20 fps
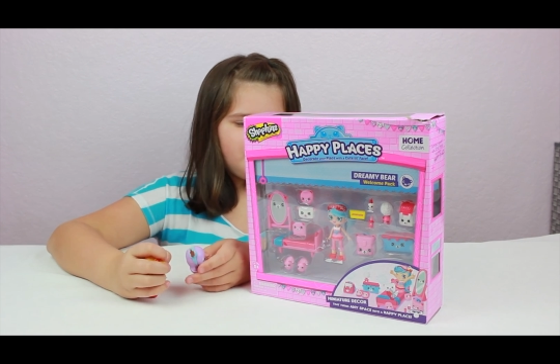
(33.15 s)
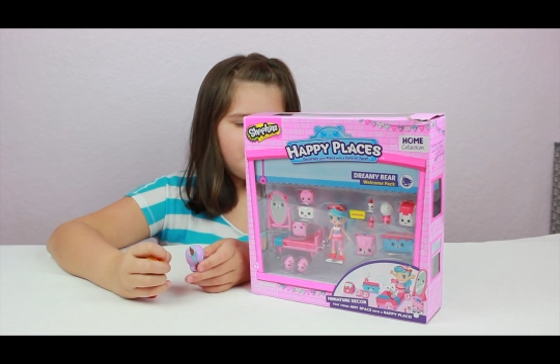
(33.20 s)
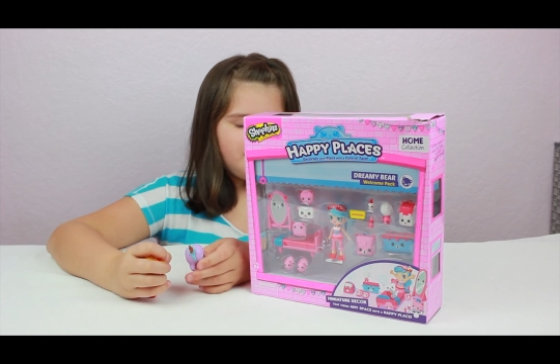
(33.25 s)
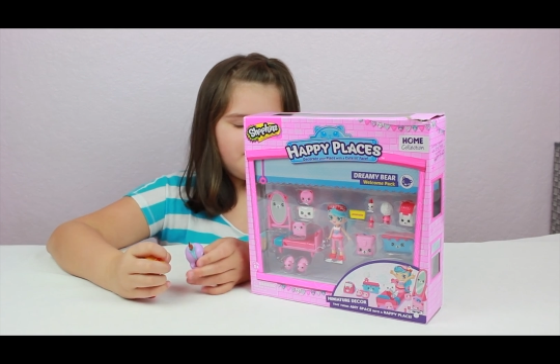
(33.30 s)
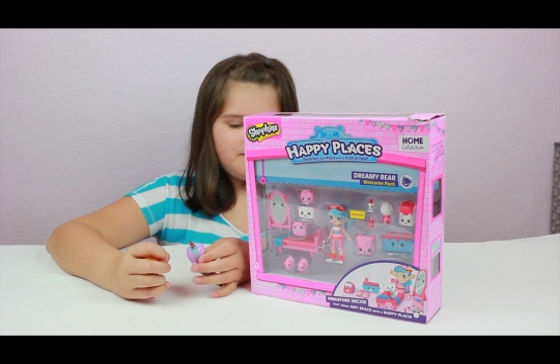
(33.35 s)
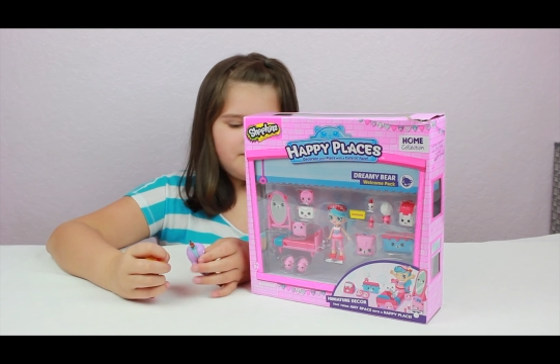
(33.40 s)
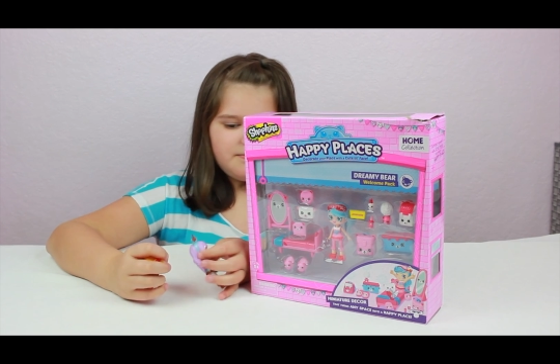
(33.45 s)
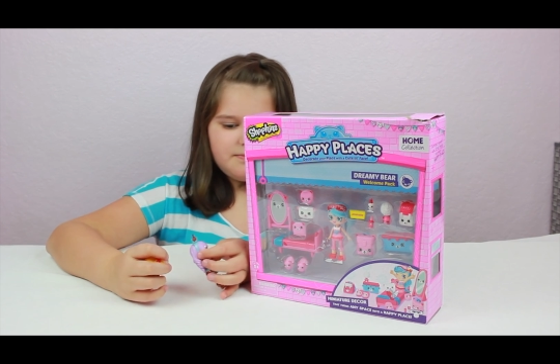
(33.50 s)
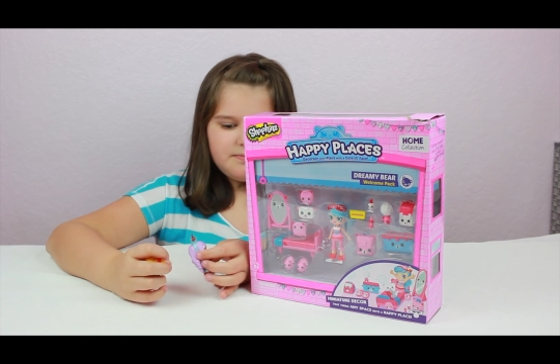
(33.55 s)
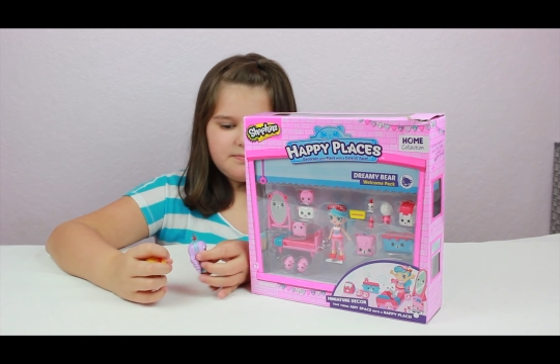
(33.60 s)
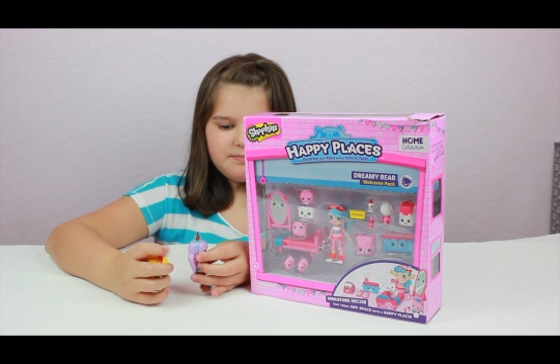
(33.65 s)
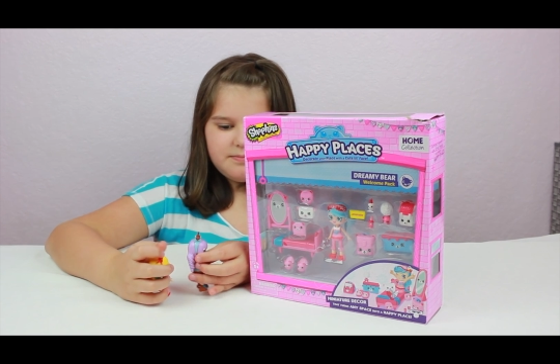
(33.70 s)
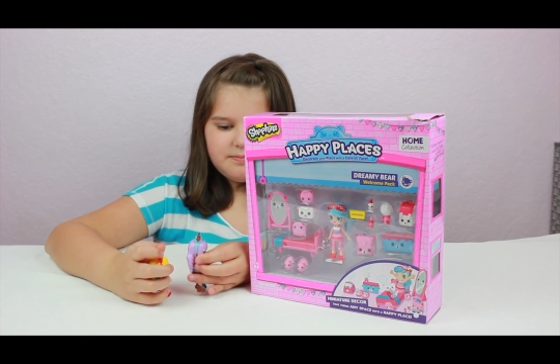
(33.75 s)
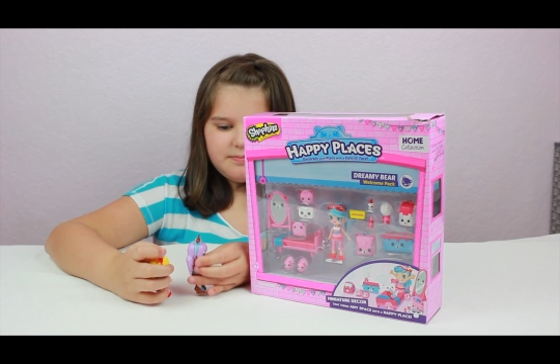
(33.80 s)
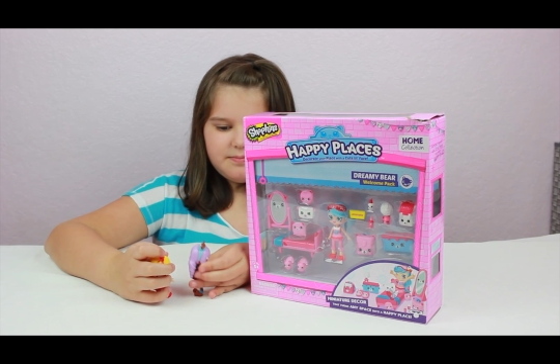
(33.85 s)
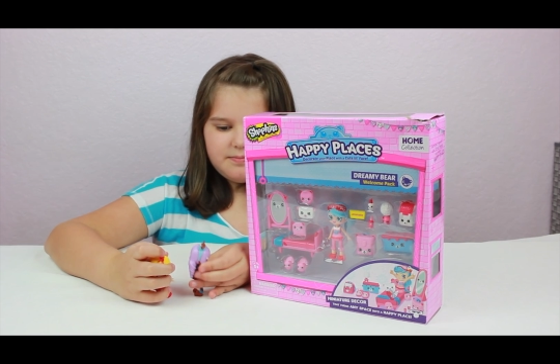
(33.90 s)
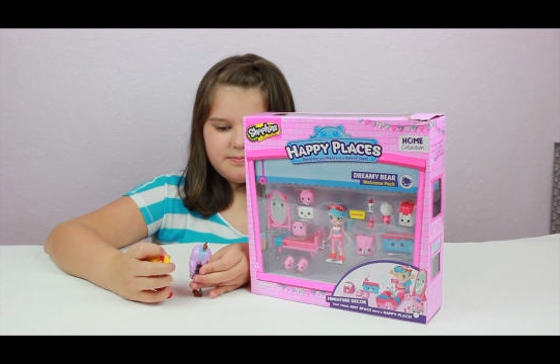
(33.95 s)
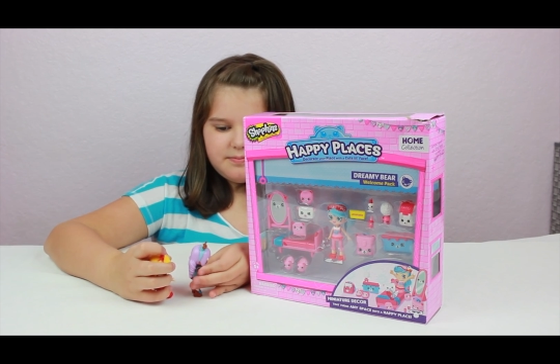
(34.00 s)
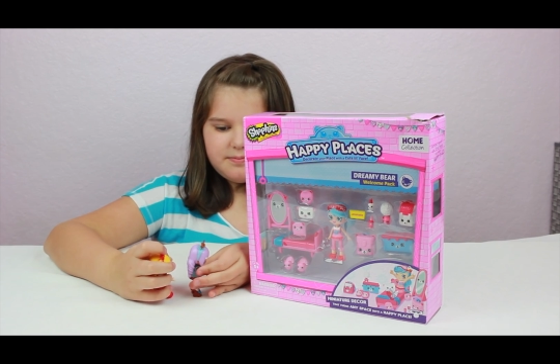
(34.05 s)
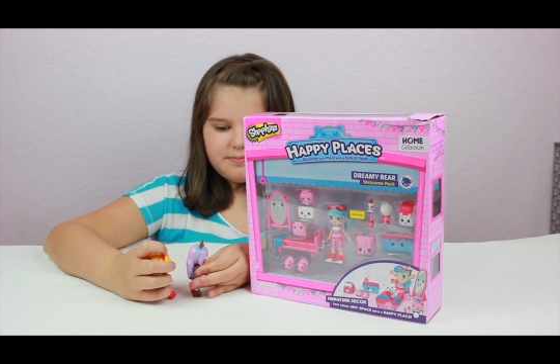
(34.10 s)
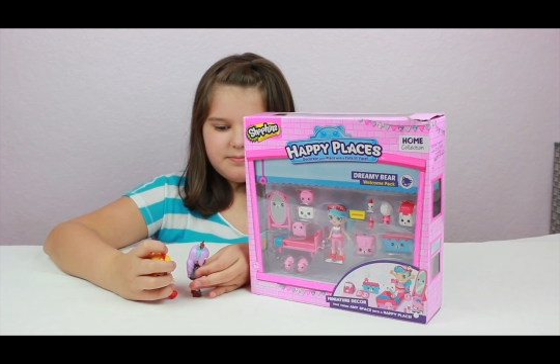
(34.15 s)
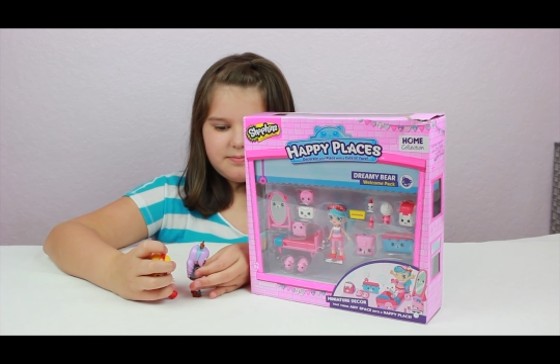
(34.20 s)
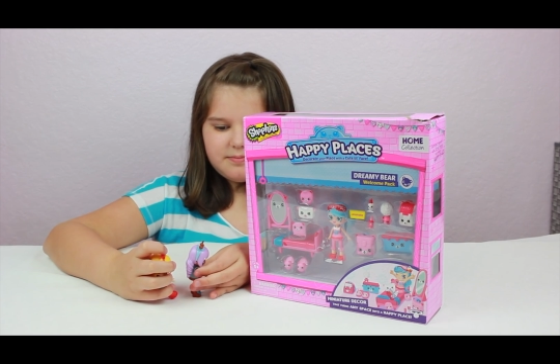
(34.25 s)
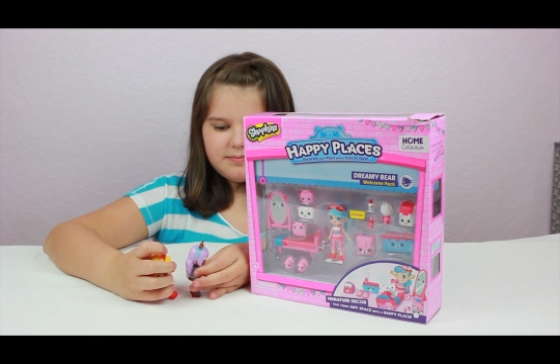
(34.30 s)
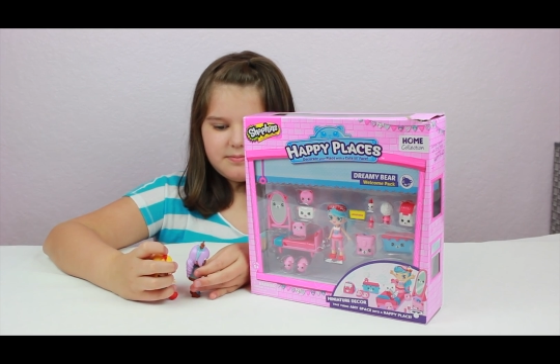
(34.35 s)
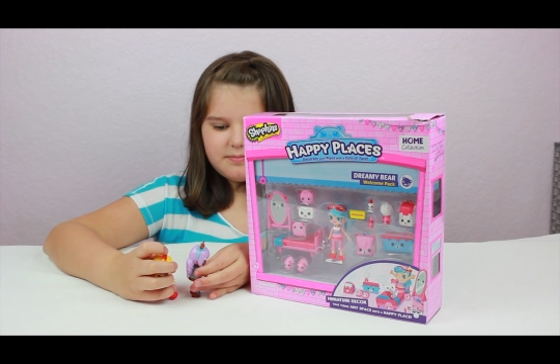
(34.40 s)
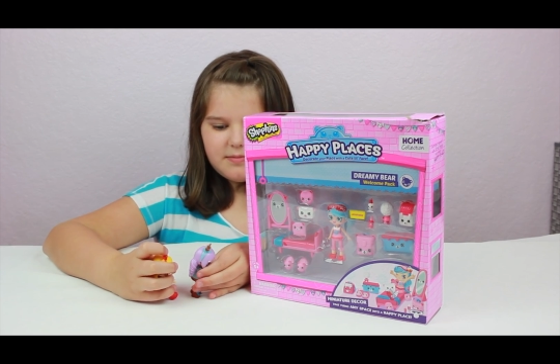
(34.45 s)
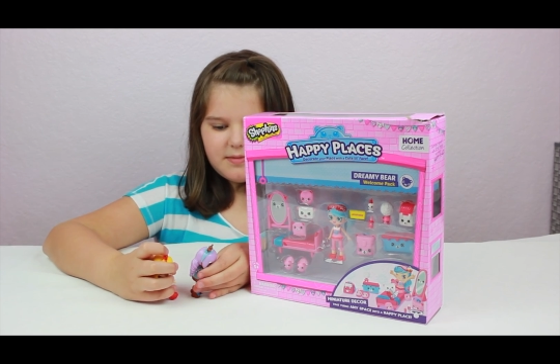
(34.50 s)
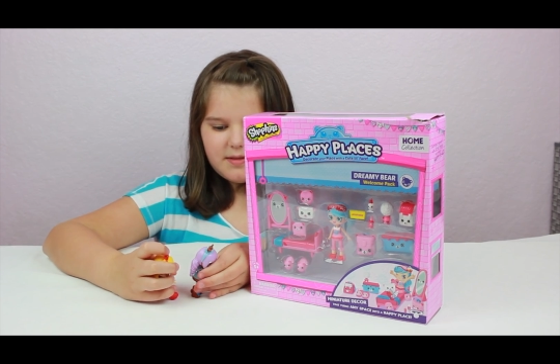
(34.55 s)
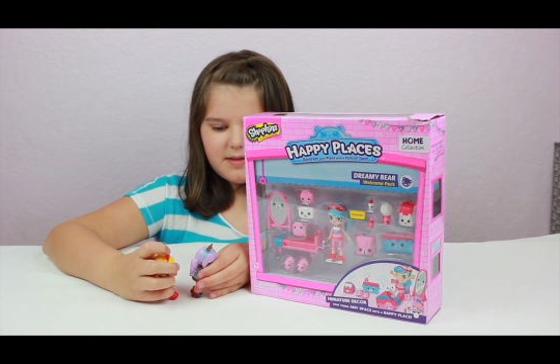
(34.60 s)
I bet you can't wait to
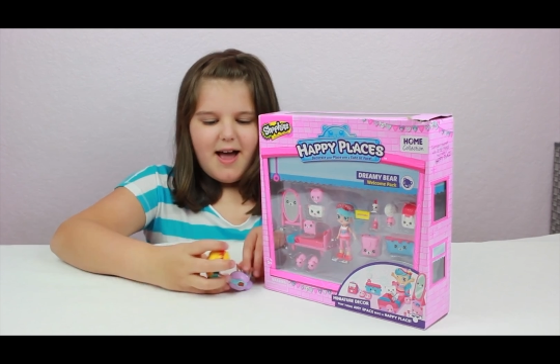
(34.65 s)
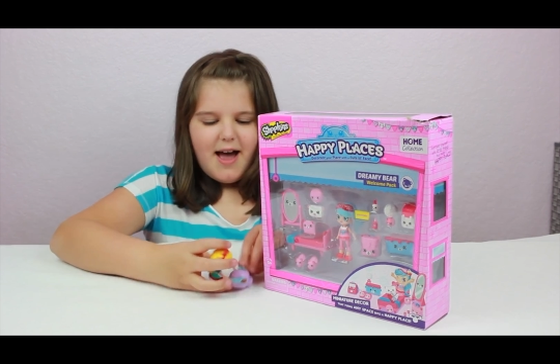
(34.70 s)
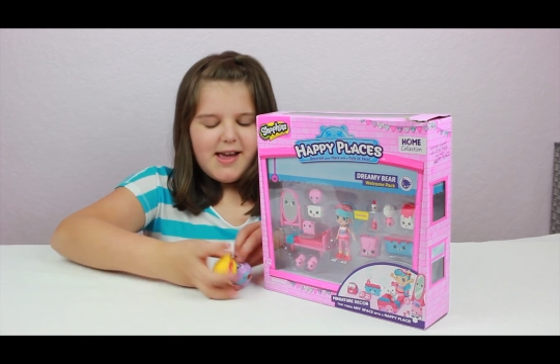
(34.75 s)
open it.